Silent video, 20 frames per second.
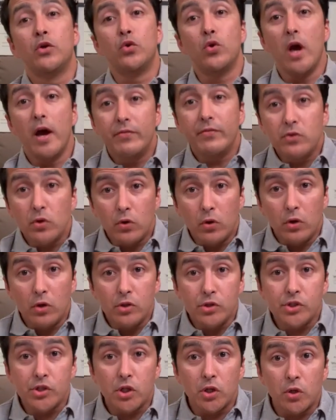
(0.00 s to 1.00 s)
you have to
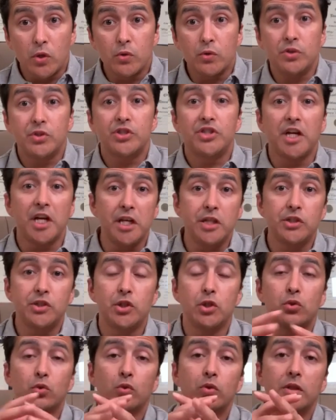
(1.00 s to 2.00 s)
also change
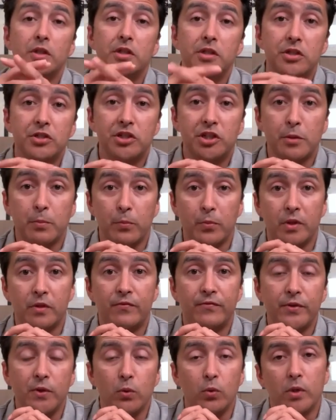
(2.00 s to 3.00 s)
your relationship with
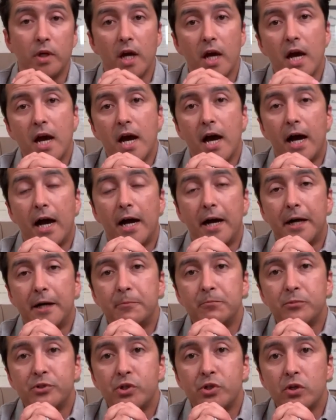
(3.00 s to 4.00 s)
food.
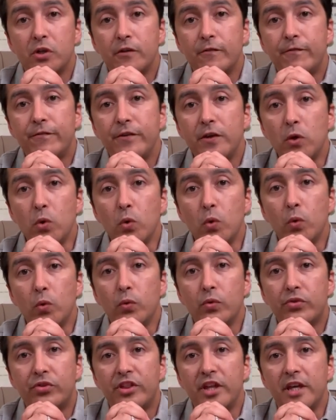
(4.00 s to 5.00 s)
Uh, so if
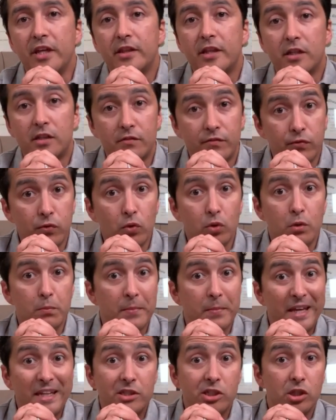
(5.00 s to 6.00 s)
you think that food
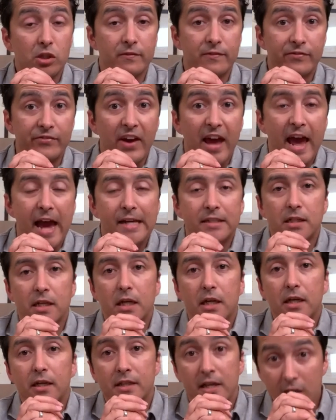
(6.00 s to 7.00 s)
makes you fat,
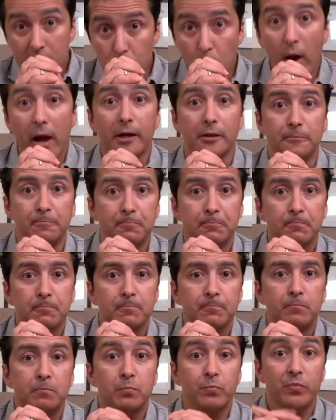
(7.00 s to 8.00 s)
guess what?
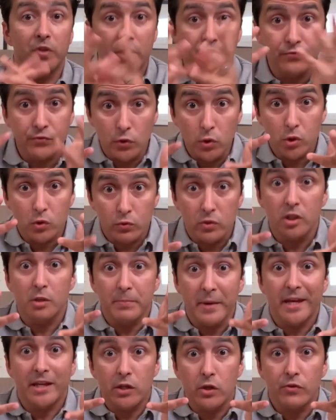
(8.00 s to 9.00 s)
the food will
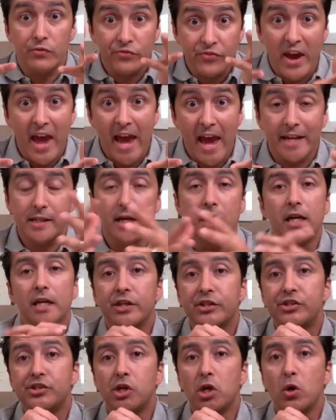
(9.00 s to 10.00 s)
make you fat.
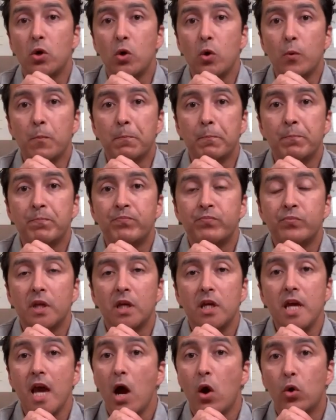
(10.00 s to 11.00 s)
So,
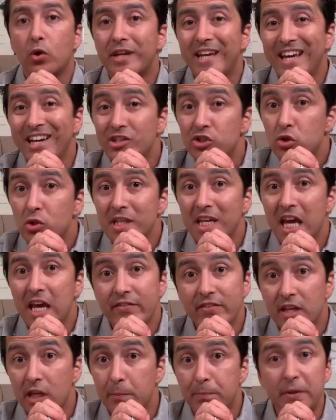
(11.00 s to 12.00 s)
yeah, occasionally
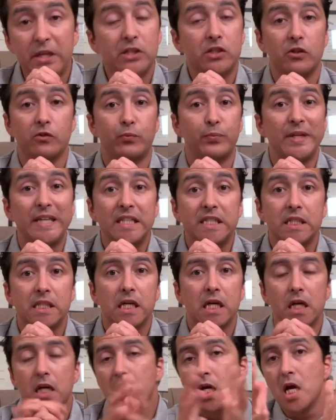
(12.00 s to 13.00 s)
having a piece of
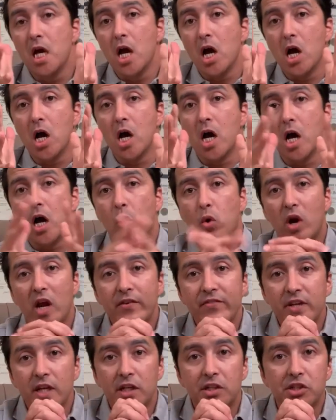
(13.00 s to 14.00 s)
pizza uh, or
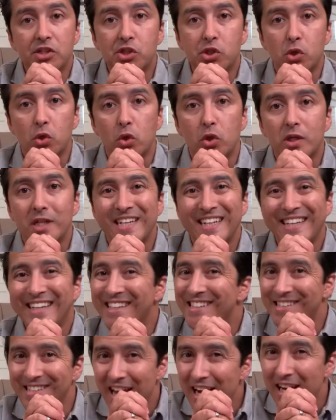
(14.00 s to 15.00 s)
having a dessert
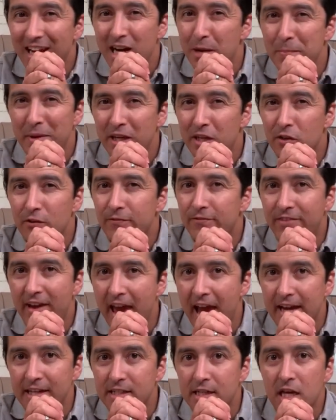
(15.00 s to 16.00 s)
is not going to make you
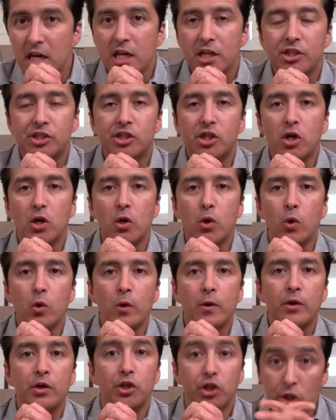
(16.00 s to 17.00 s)
fat.
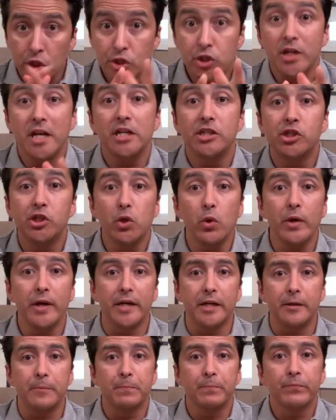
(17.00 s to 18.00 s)
So, you should enjoy
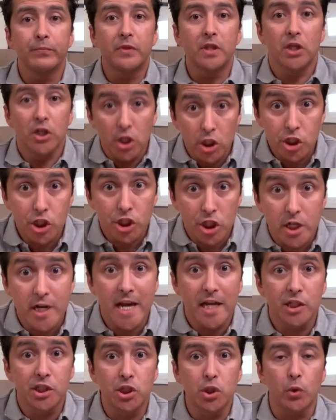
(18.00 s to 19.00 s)
it. You should
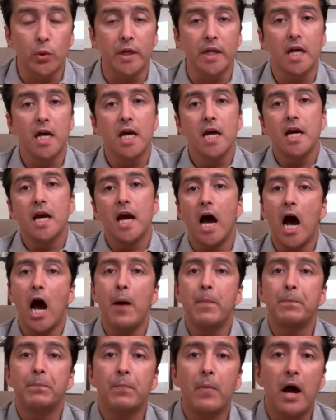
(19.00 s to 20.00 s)
enjoy it.
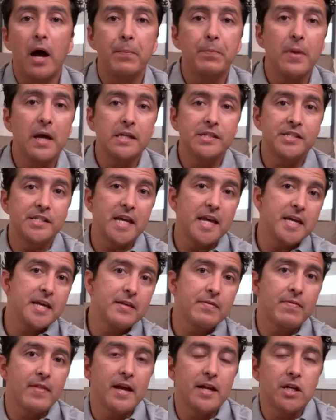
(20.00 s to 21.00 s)
I'm, I'm not
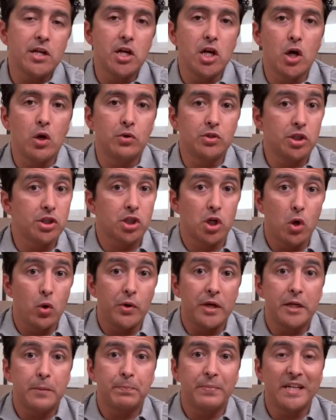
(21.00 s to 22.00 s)
saying that, you know, just
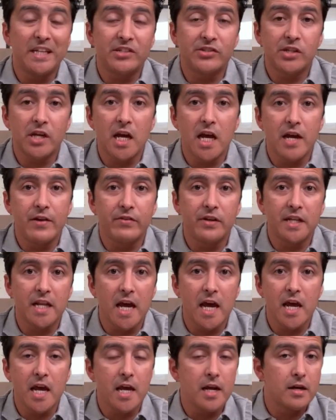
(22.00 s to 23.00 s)
go eat pizza every
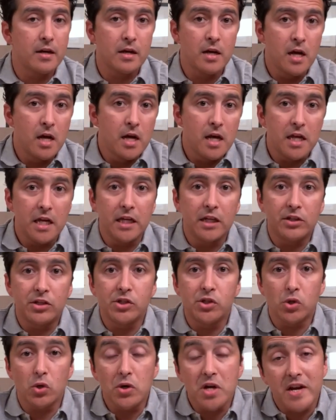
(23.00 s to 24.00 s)
day and eat
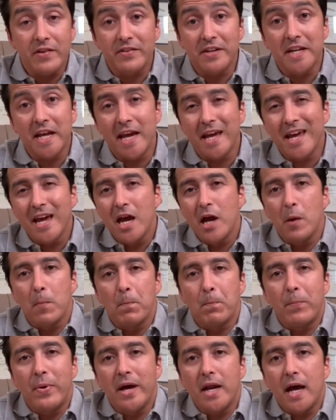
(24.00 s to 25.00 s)
dessert every day,
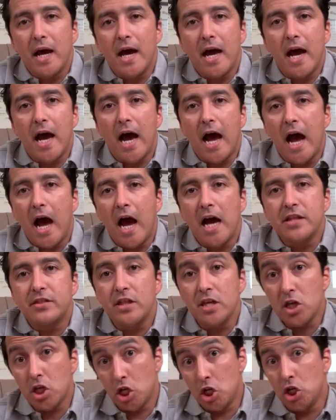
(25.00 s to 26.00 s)
but I
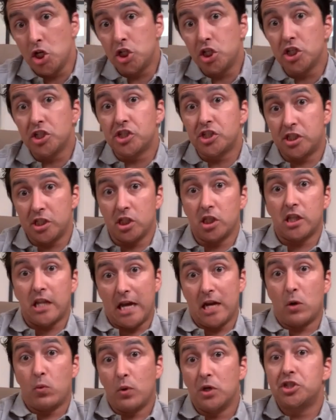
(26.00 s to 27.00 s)
think you should still
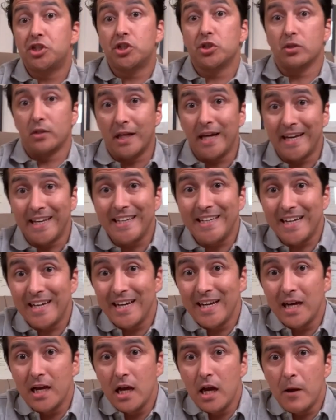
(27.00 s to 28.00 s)
like what you
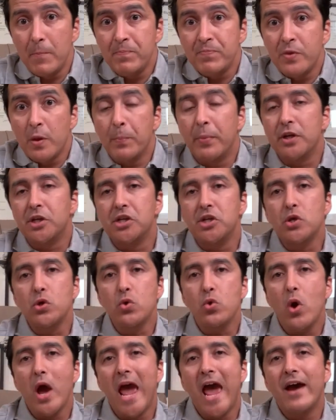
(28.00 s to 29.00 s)
like, but
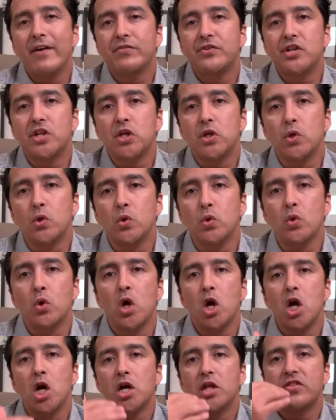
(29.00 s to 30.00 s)
you have to
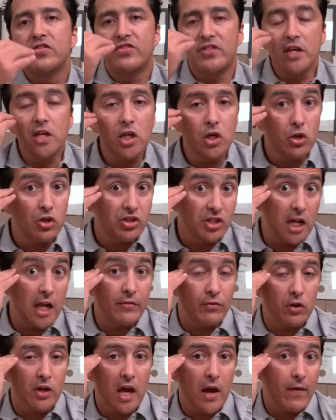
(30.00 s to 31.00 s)
think
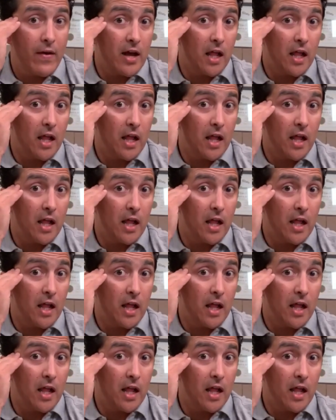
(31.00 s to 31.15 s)
yourself, okay,